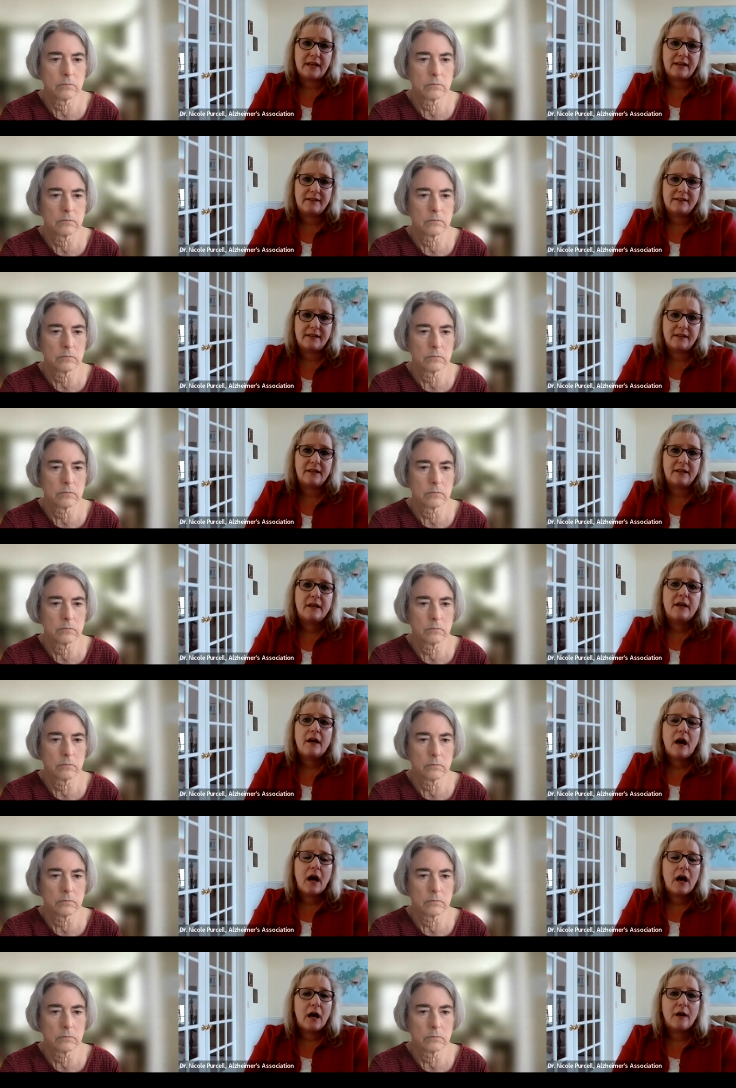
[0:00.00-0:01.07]
Speaker 1: testing.
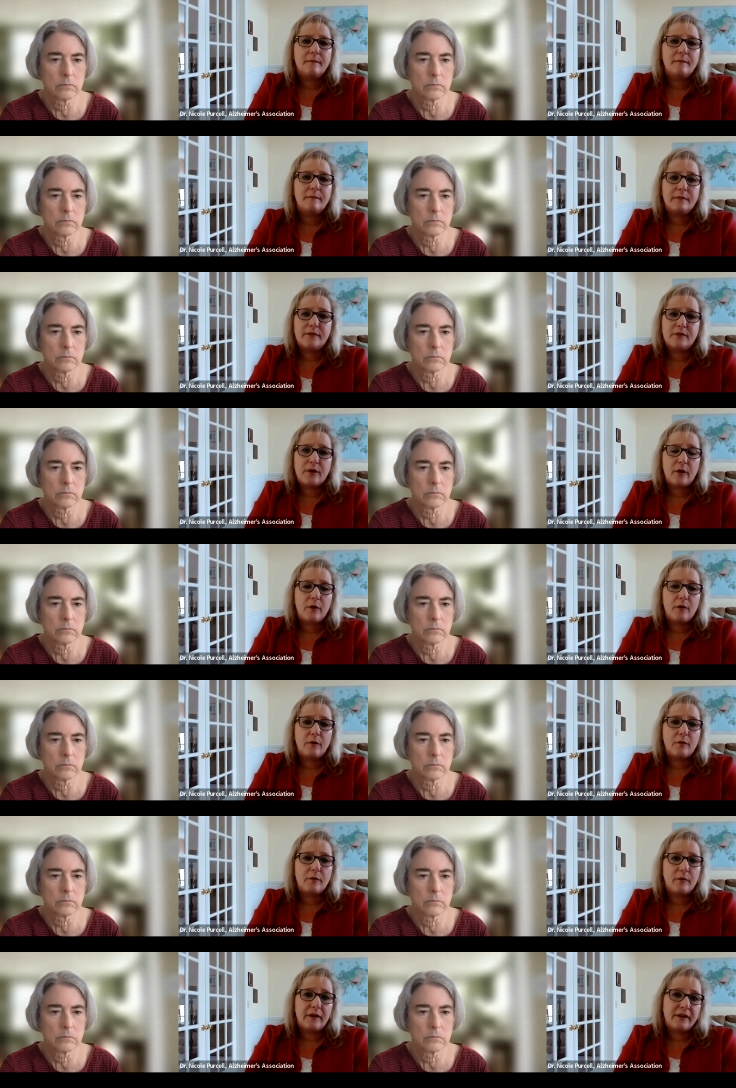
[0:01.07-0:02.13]

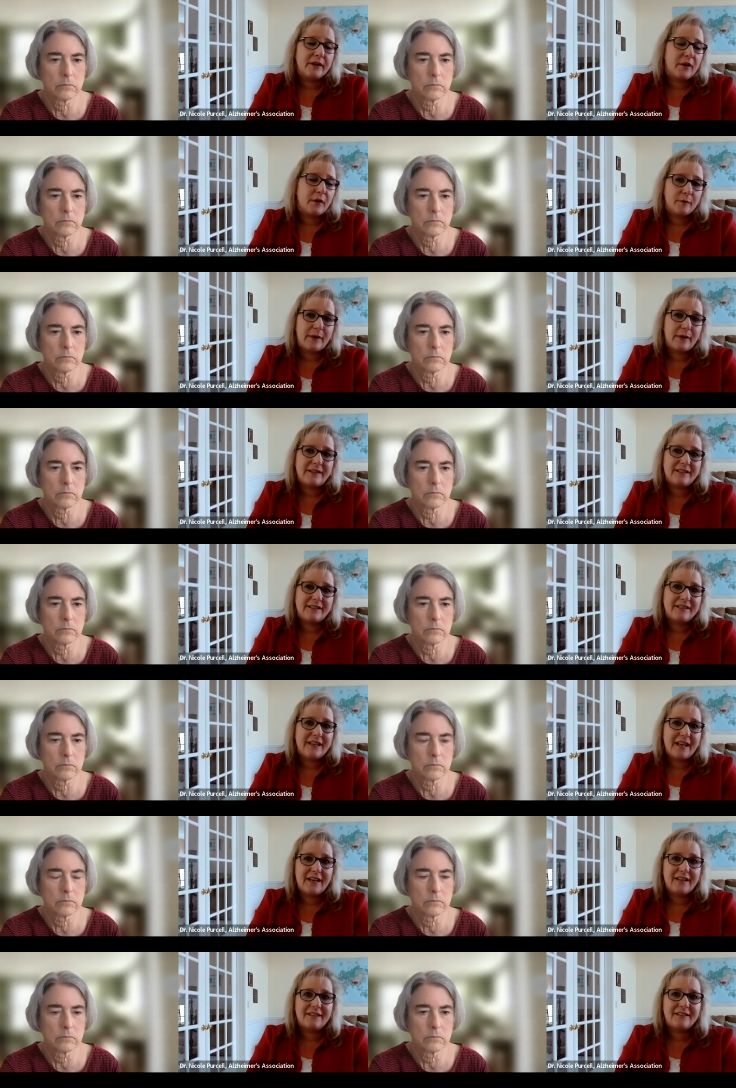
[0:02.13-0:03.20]
So, you know, in Betsy's
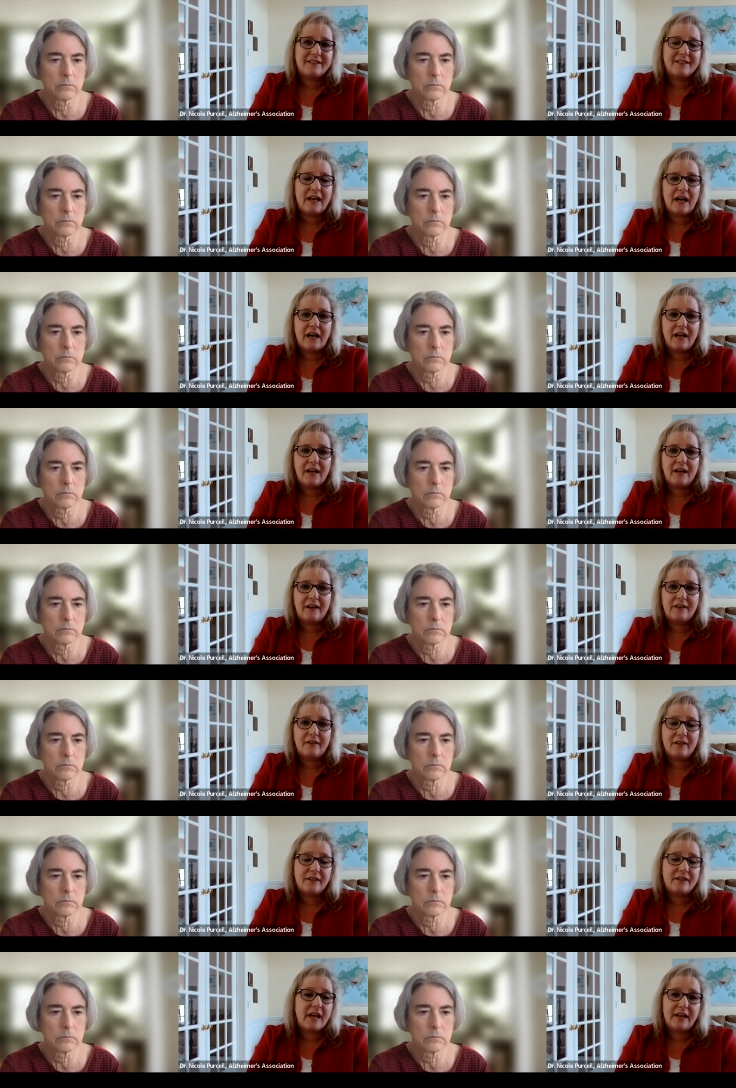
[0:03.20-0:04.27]
case,
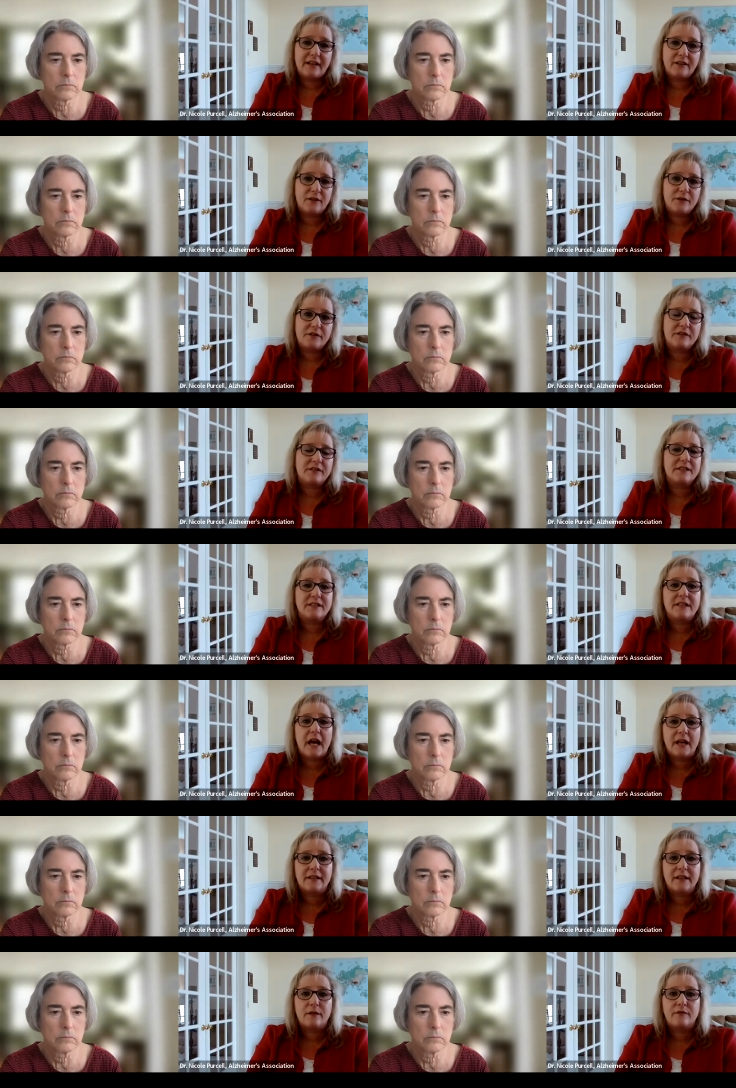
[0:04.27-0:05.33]
the diagnosis did
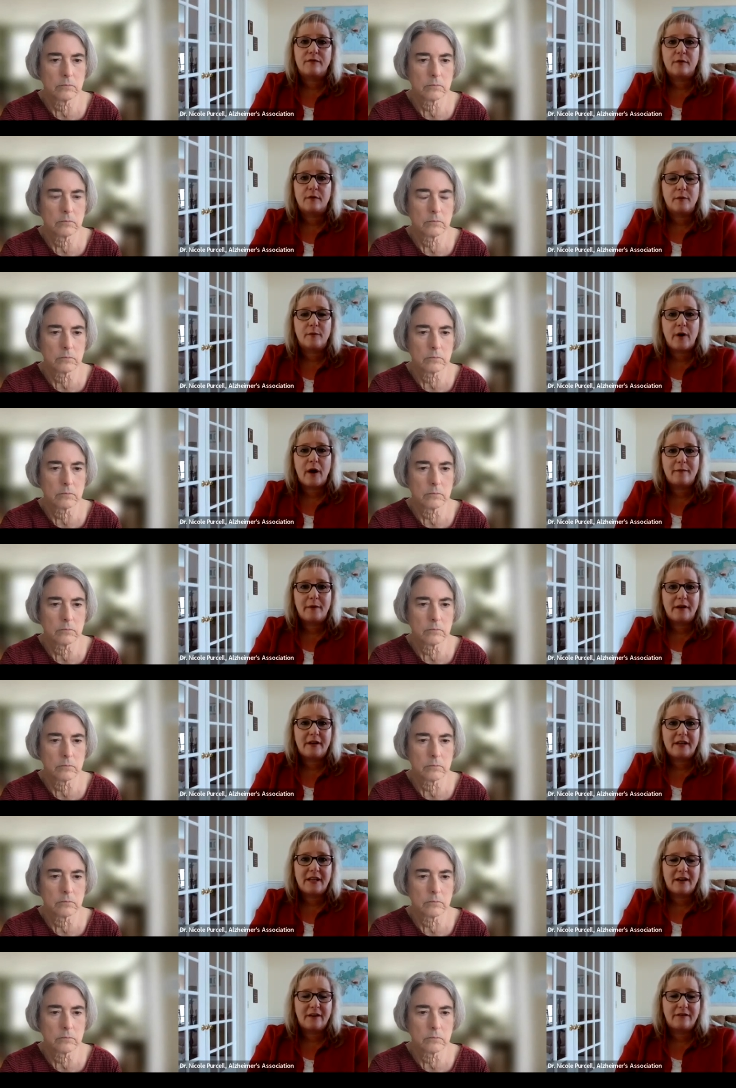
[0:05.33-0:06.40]
not come from her primary
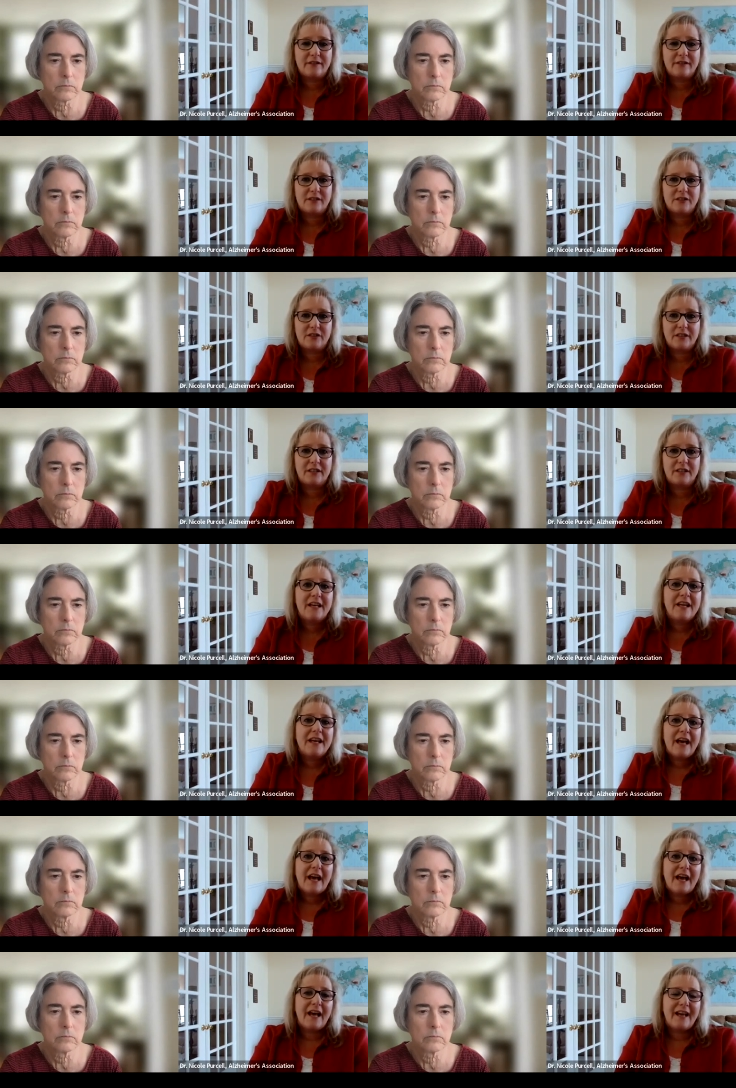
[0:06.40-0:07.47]
care physician,
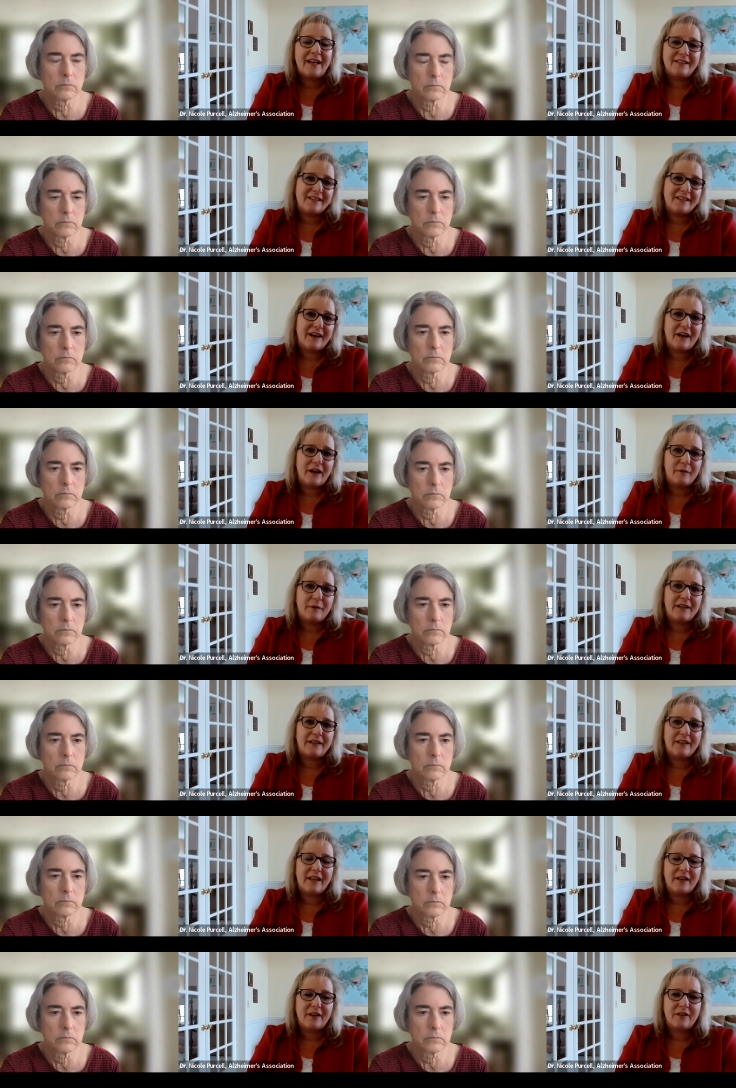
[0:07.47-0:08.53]
and we
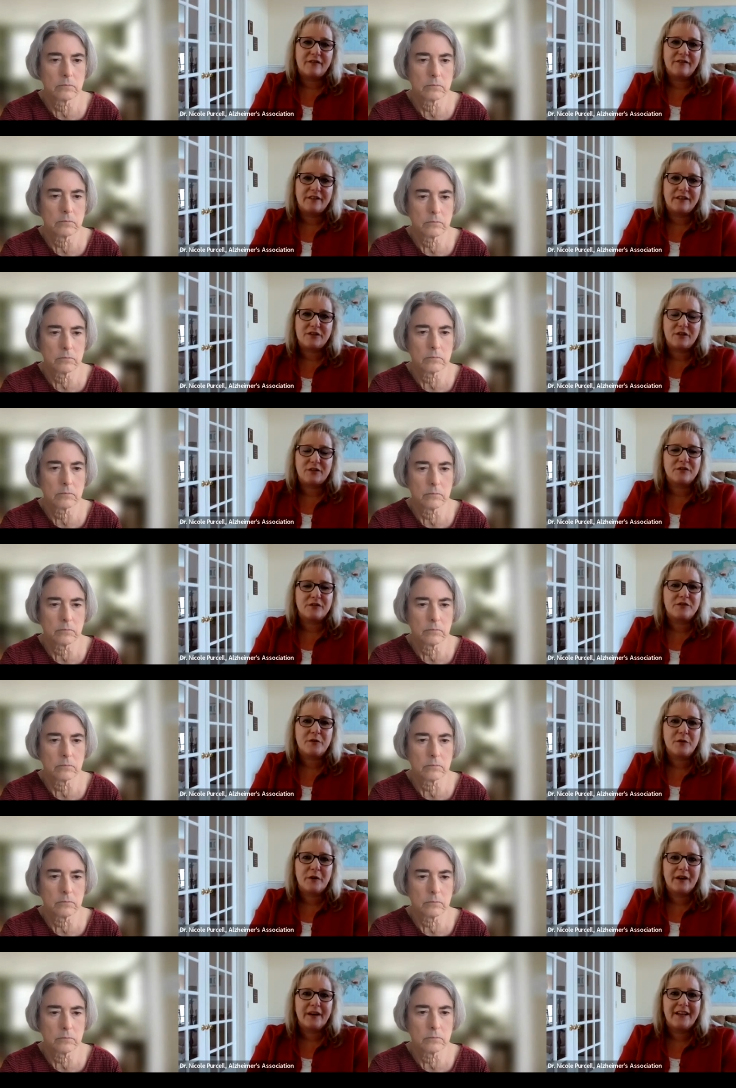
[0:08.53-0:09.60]
can let her finish her
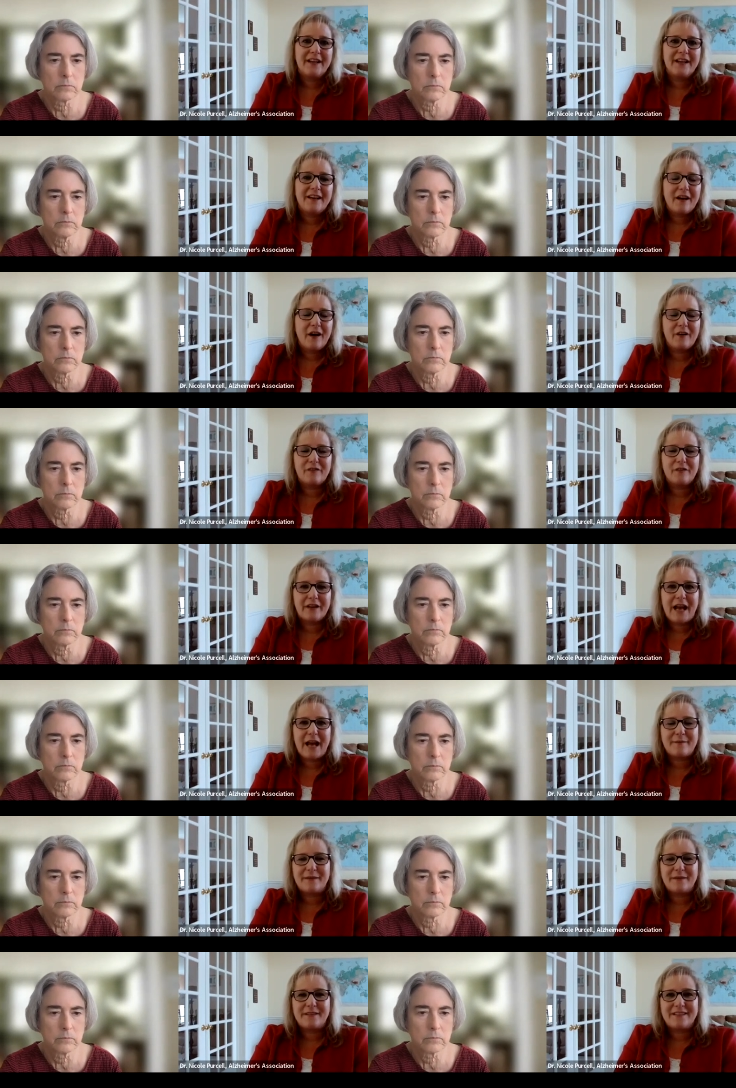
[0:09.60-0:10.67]
story of what
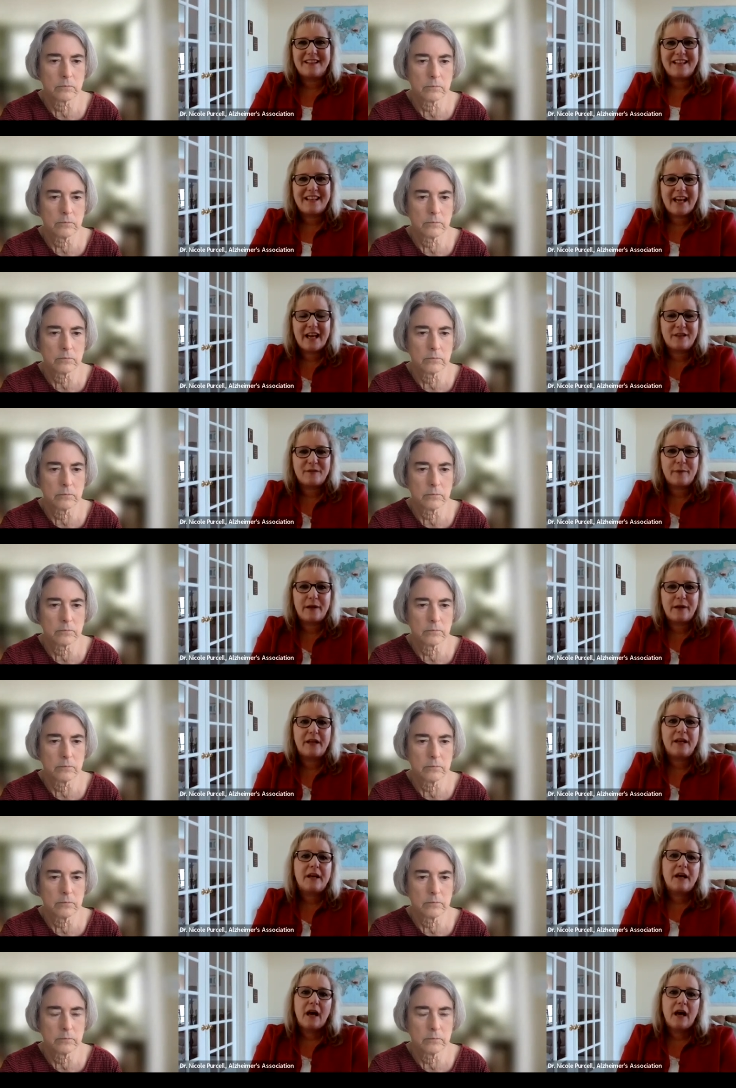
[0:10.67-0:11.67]
happens in the end. But